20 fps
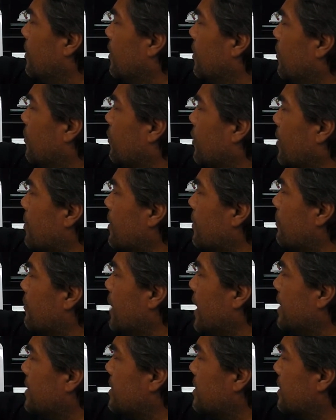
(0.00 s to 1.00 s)
from the
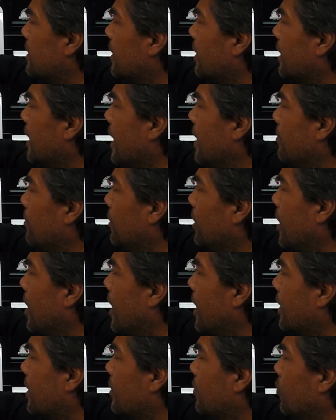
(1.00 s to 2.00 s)
face of the clamp
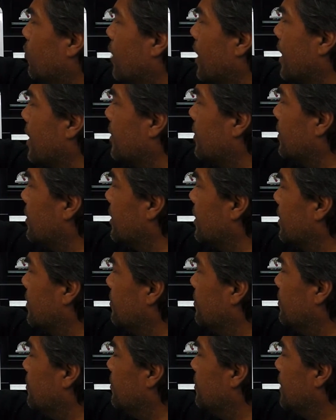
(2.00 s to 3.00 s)
block where
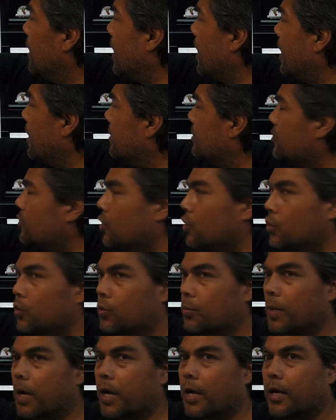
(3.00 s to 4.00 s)
the
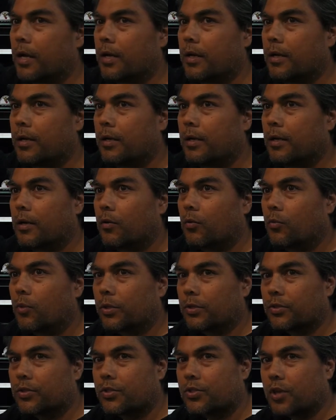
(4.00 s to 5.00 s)
tube
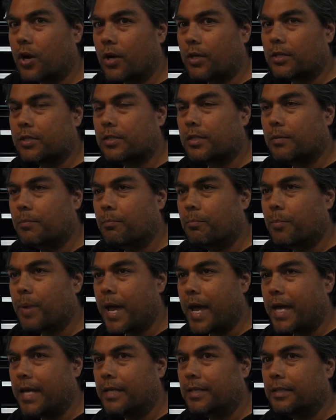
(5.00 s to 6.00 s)
will start to
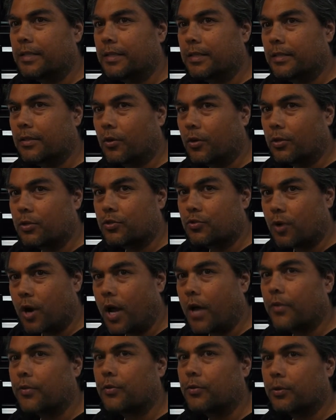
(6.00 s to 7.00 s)
bend or
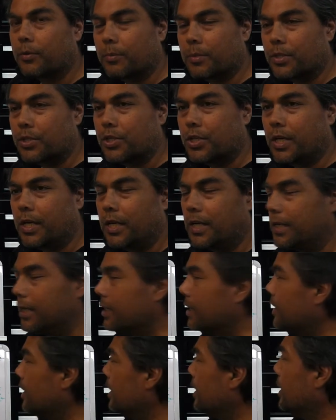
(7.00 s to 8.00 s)
draw through the machine.
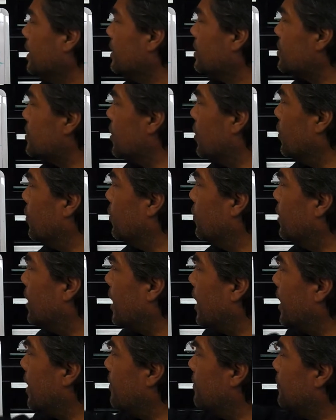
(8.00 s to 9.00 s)
So
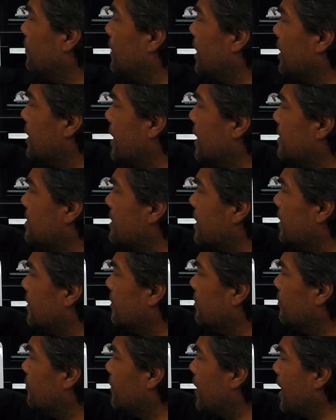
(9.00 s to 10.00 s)
and that's
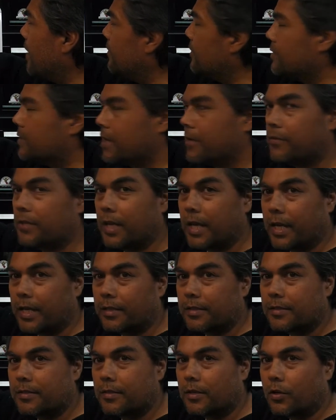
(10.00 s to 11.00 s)
at 5
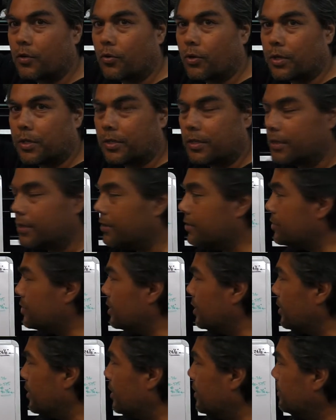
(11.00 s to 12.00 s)
7/8 according to their
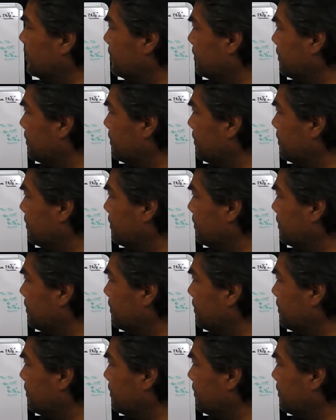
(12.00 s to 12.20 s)
sticker.